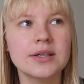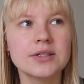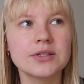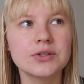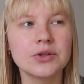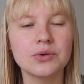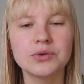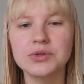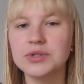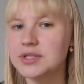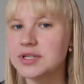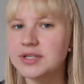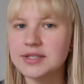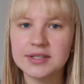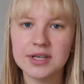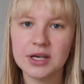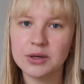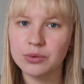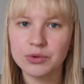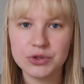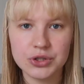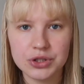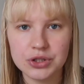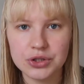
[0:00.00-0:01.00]
So since
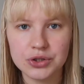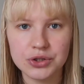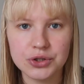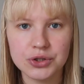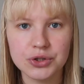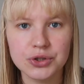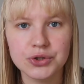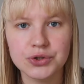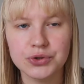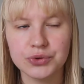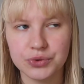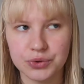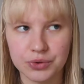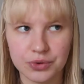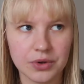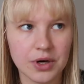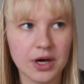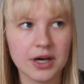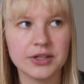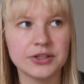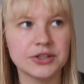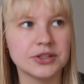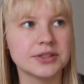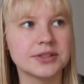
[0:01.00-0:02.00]
I was in Shinjuku,
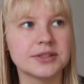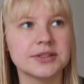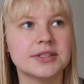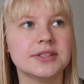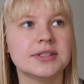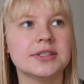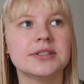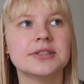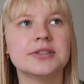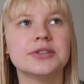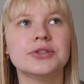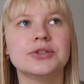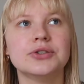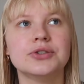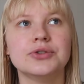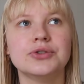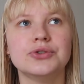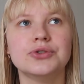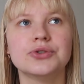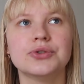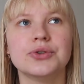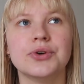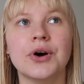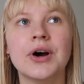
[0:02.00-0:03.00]
I just did it in
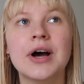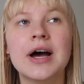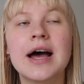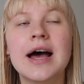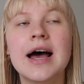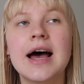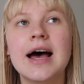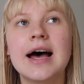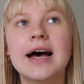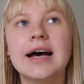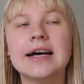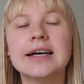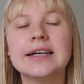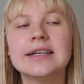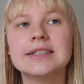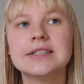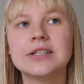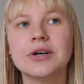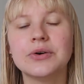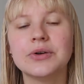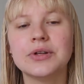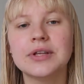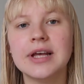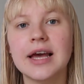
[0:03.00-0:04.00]
Shinjuku.
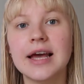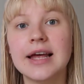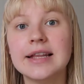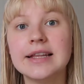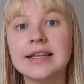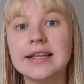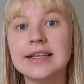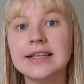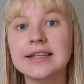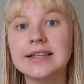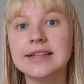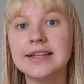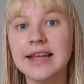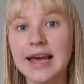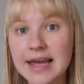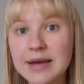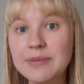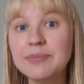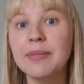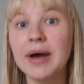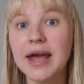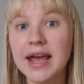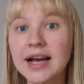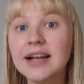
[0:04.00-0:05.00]
So, and
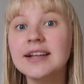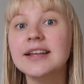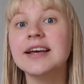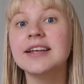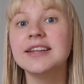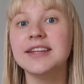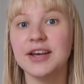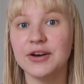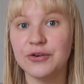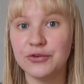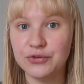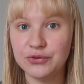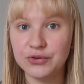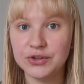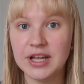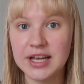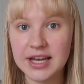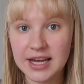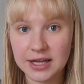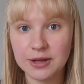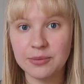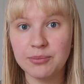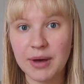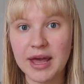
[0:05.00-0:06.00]
they make like the,
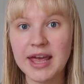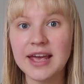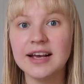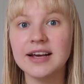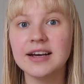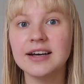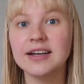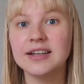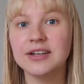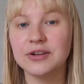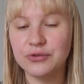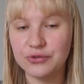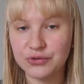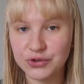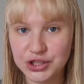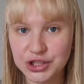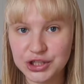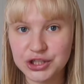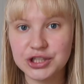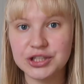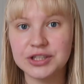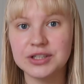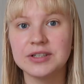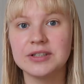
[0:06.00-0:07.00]
they can make an
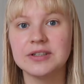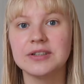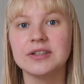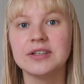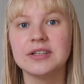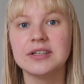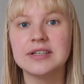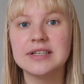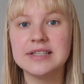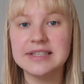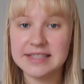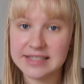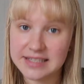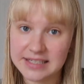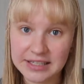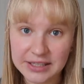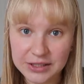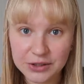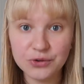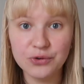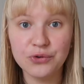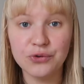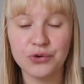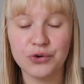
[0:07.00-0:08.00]
official
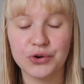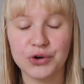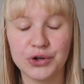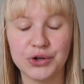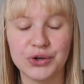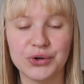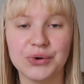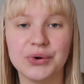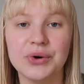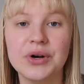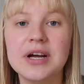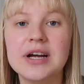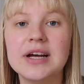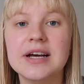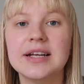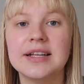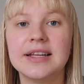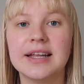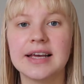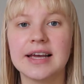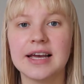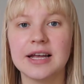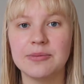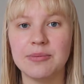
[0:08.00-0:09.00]
seal for you.
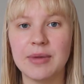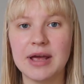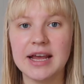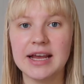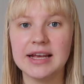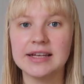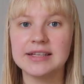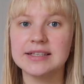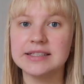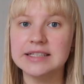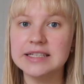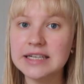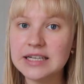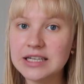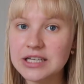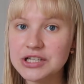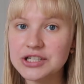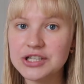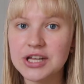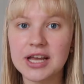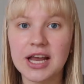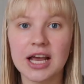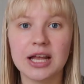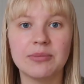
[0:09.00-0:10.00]
They can make it in
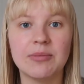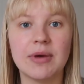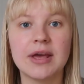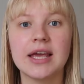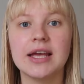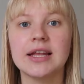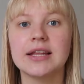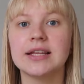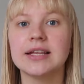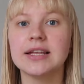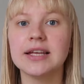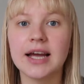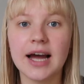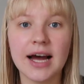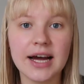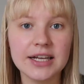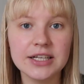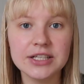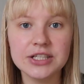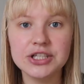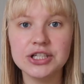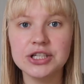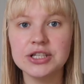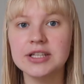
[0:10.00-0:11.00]
English, they can make it in
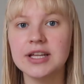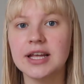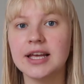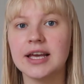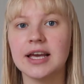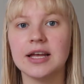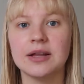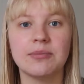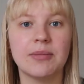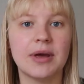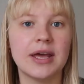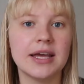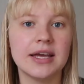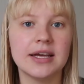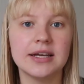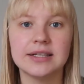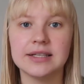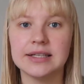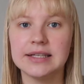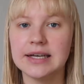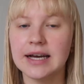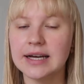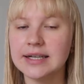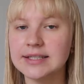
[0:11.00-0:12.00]
kanji, they can make
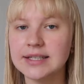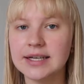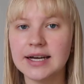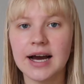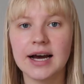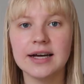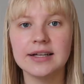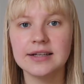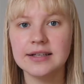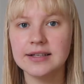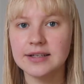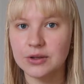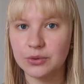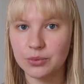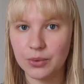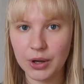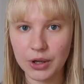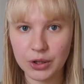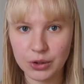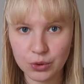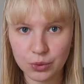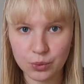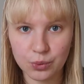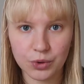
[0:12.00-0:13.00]
it in katakana the
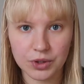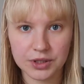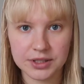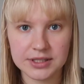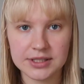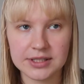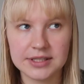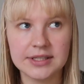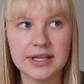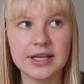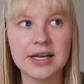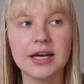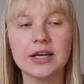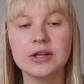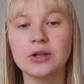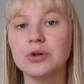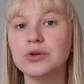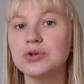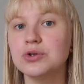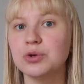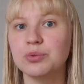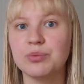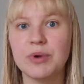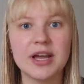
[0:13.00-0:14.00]
way you want it. They can
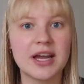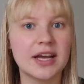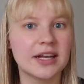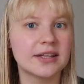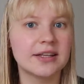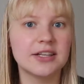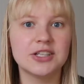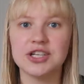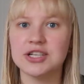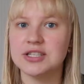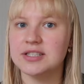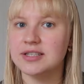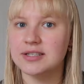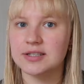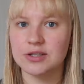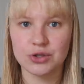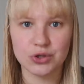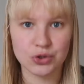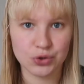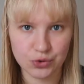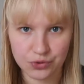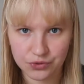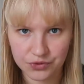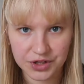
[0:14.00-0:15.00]
also make it just as a
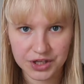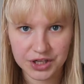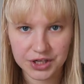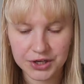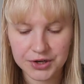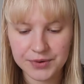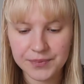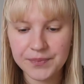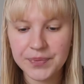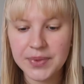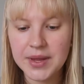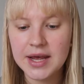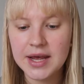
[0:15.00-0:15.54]
souvenir.